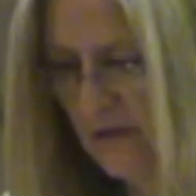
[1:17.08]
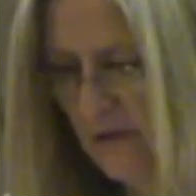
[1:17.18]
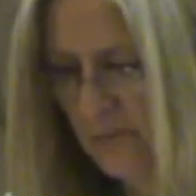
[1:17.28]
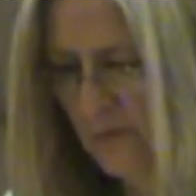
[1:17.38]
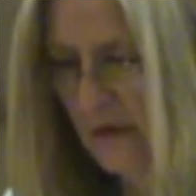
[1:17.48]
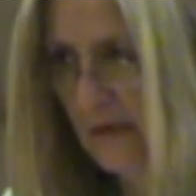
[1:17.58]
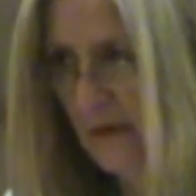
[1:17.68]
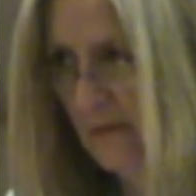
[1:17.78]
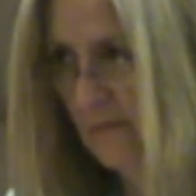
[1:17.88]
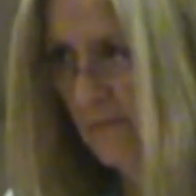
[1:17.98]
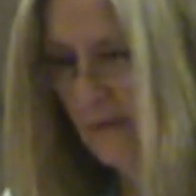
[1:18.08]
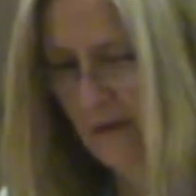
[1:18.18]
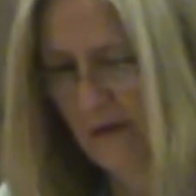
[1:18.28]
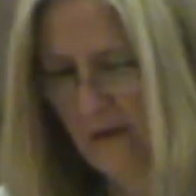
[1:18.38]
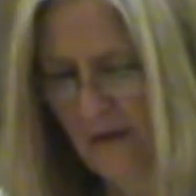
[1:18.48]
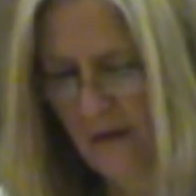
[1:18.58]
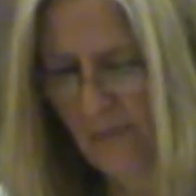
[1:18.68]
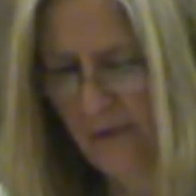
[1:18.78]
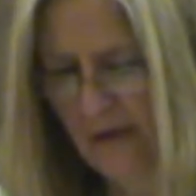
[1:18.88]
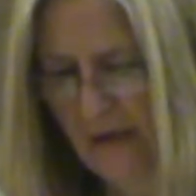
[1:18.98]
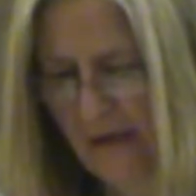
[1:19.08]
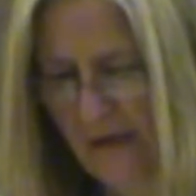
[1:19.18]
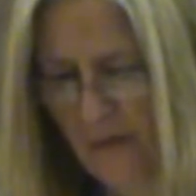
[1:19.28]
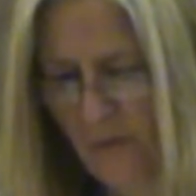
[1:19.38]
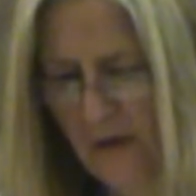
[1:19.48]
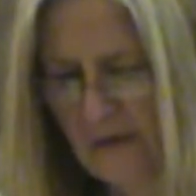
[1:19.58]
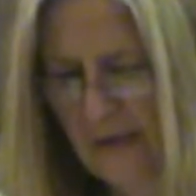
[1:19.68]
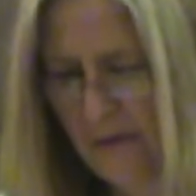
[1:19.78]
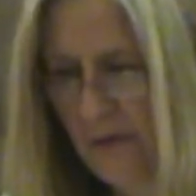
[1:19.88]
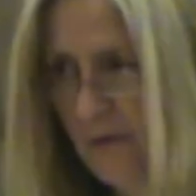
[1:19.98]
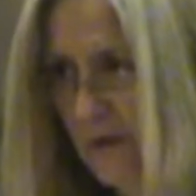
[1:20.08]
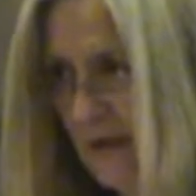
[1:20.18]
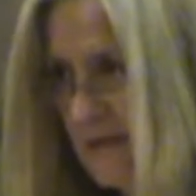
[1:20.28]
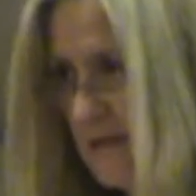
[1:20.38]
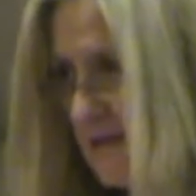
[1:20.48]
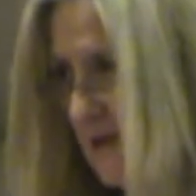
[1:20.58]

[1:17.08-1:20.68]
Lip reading: softball team that played in what is now known as the